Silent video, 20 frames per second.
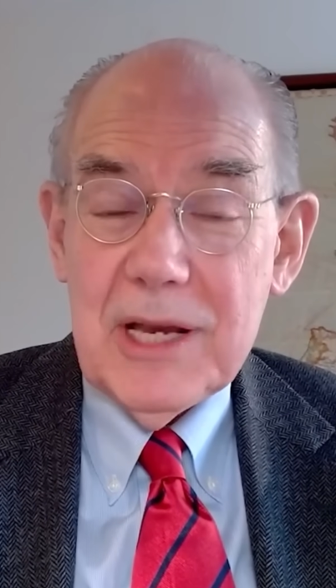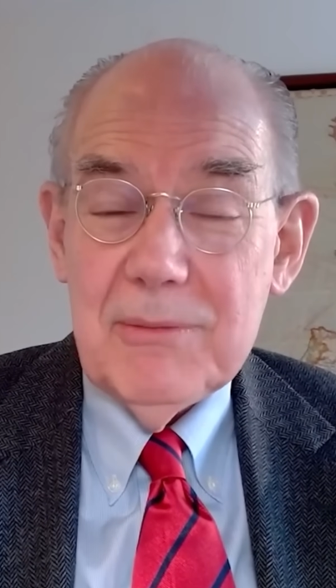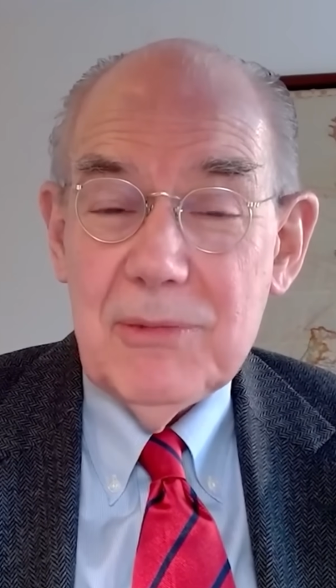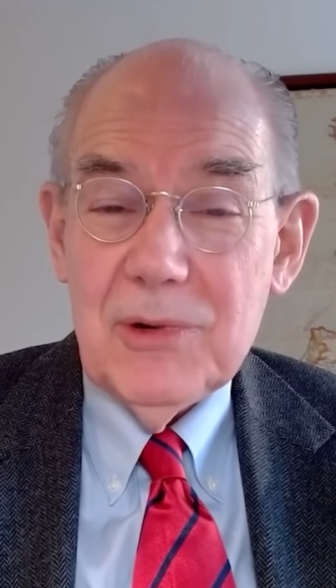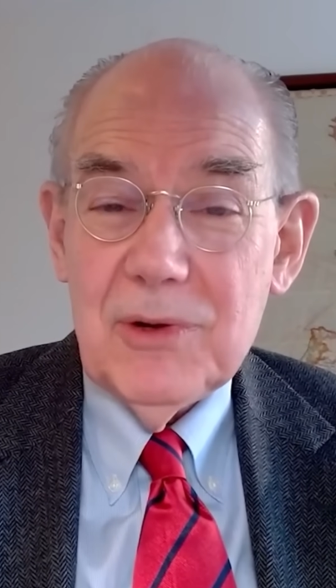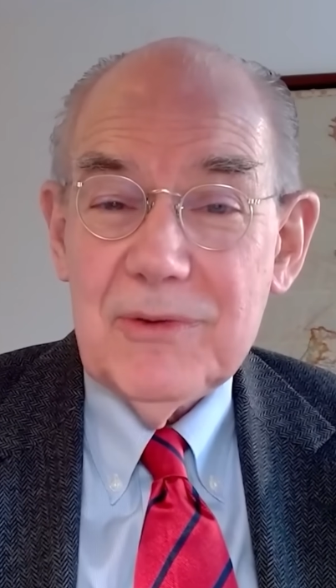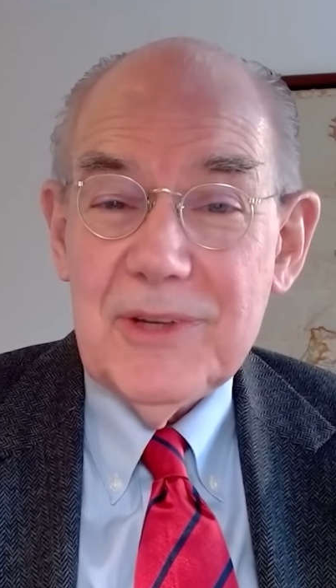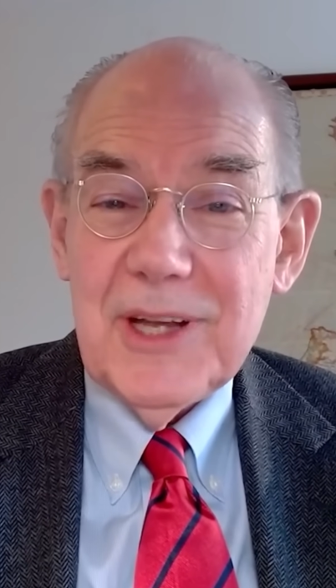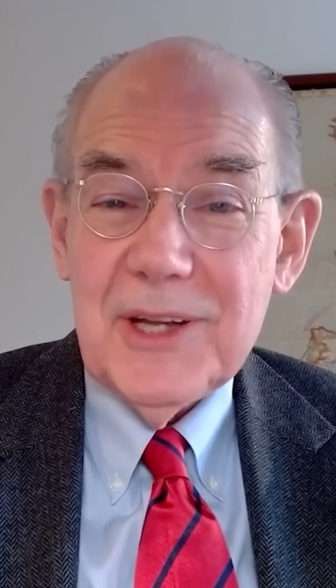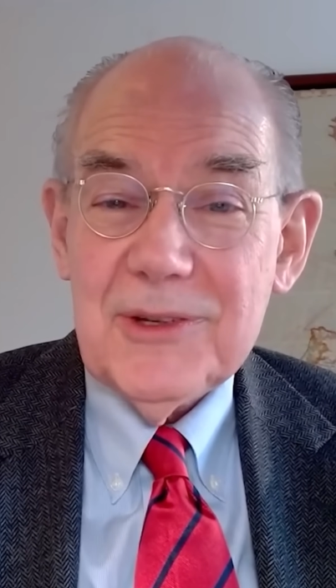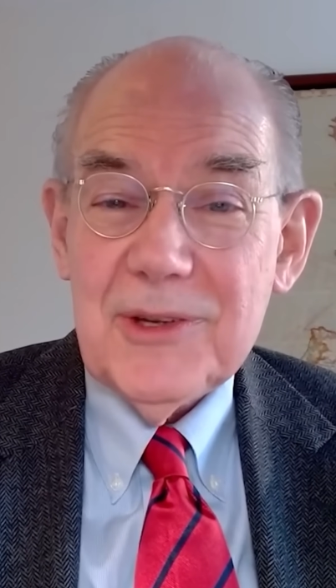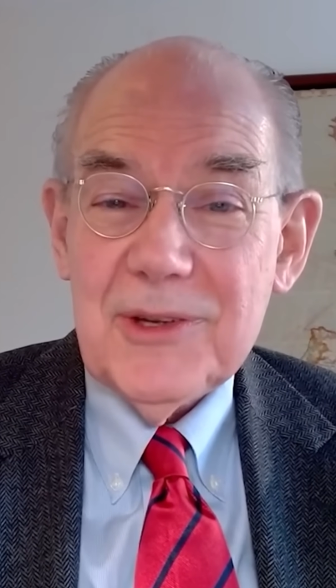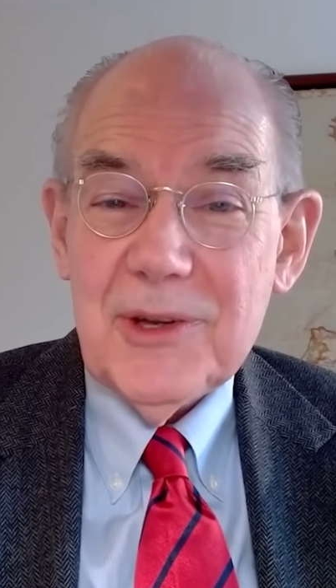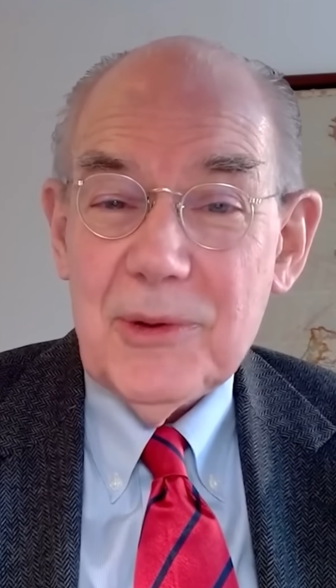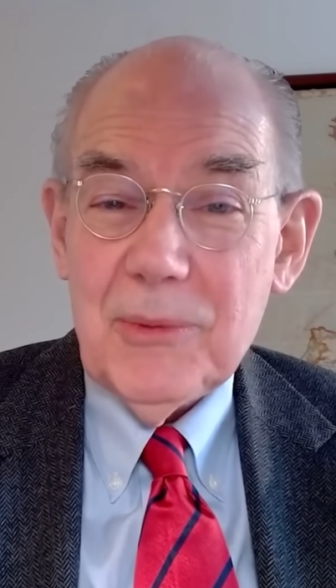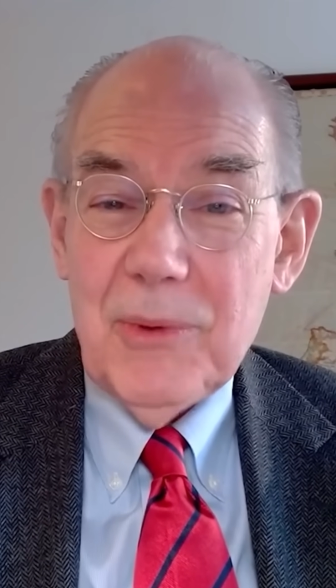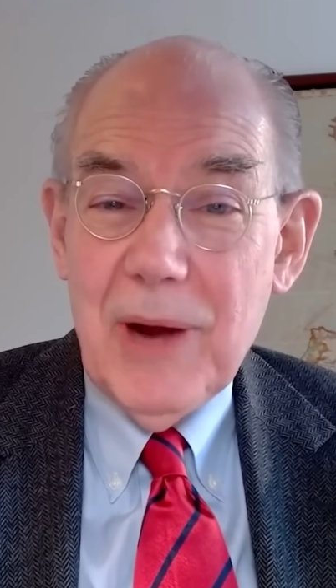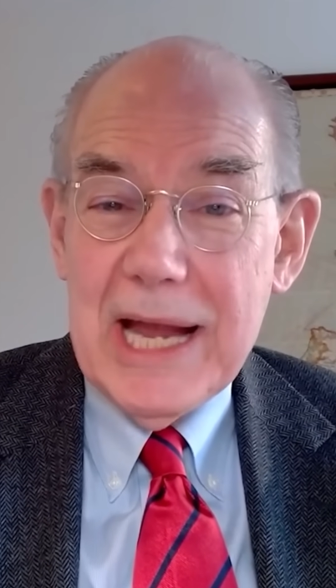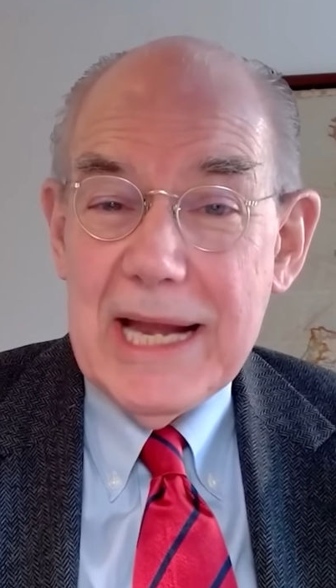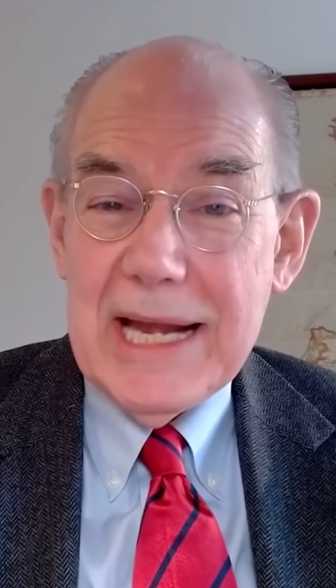he moved into
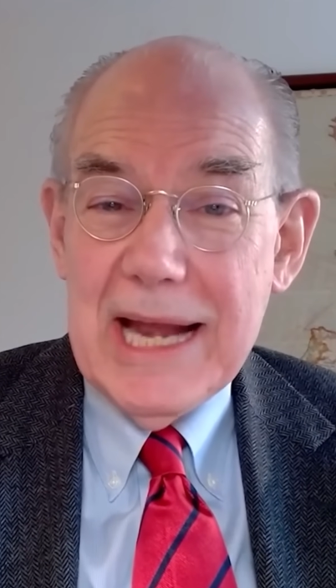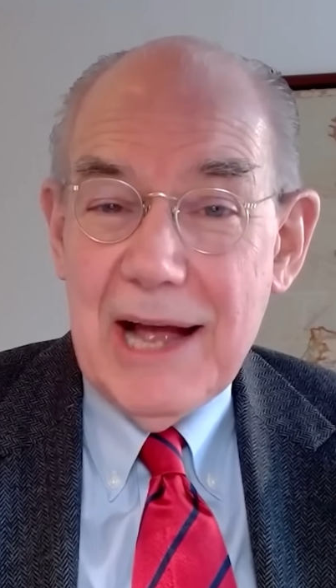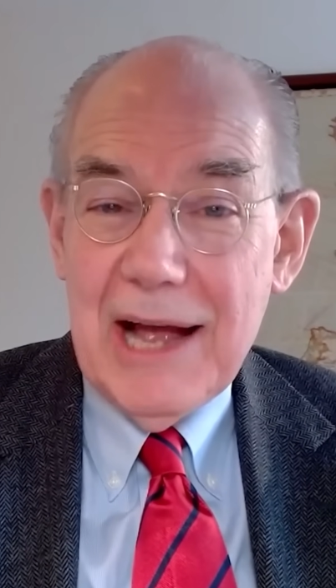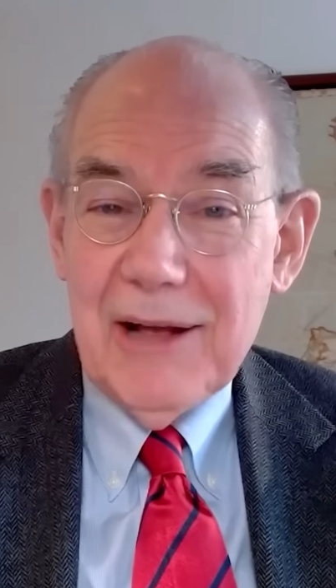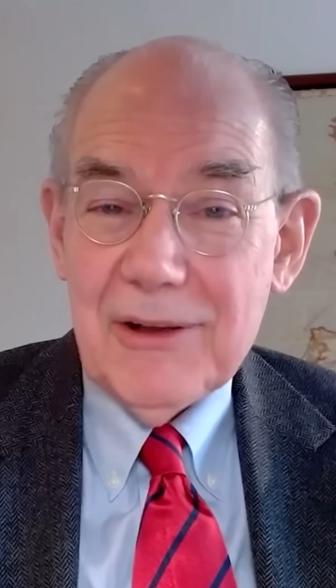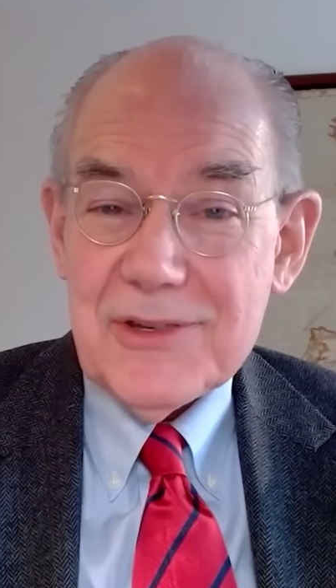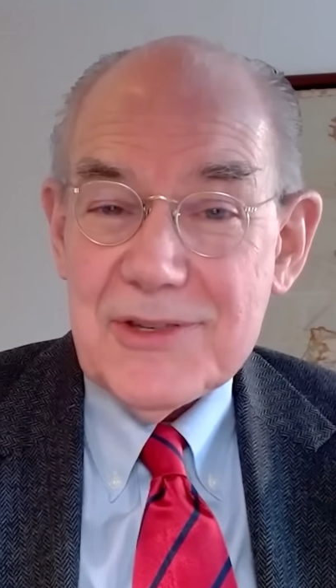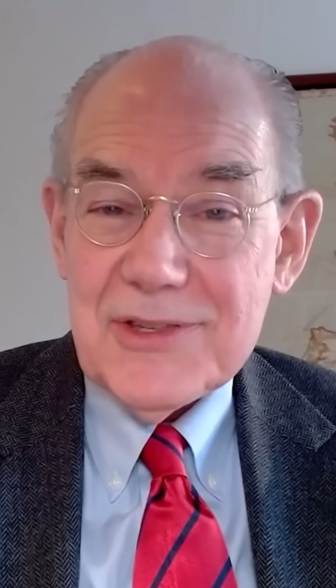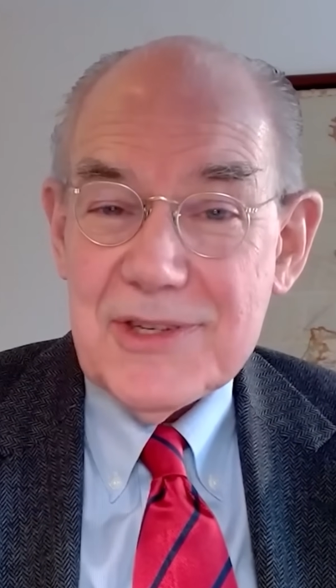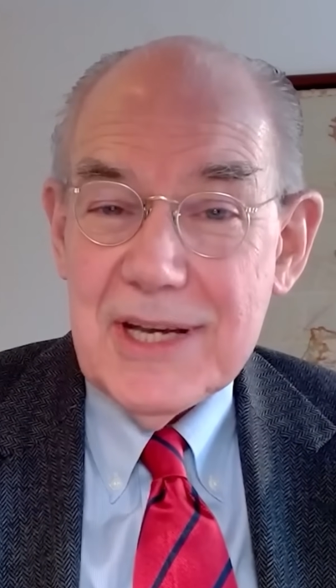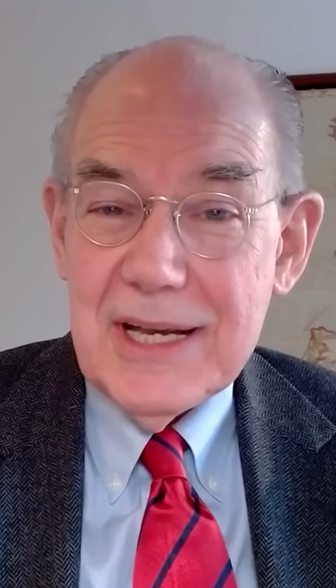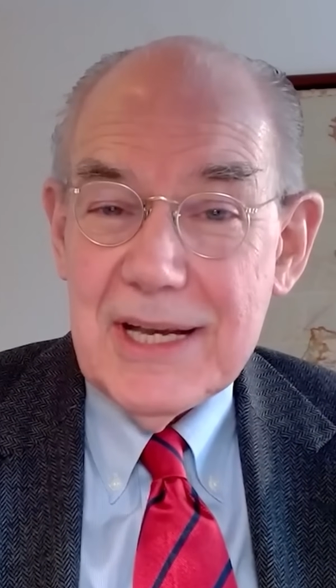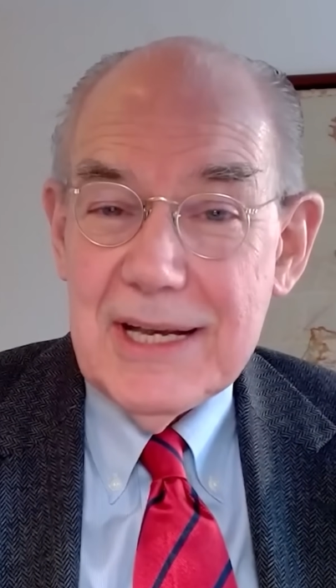the White House.